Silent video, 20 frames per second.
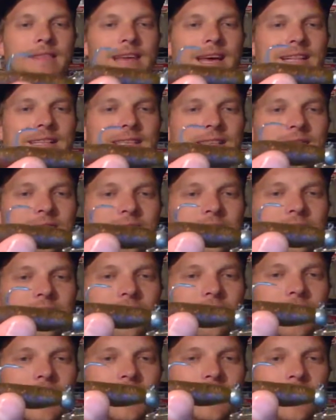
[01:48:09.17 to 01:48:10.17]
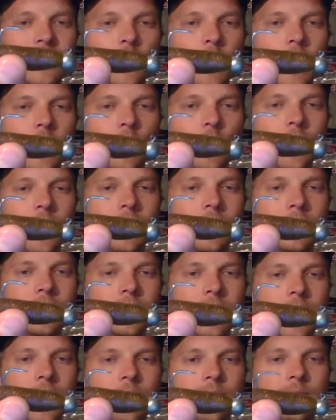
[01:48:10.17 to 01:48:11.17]
that's that's the way to rig this
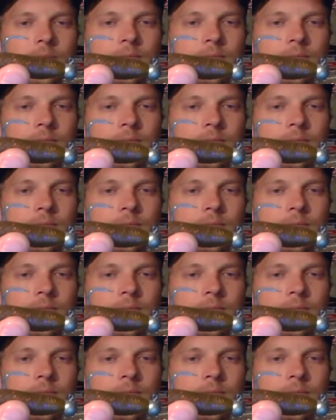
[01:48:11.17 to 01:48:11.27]
guy.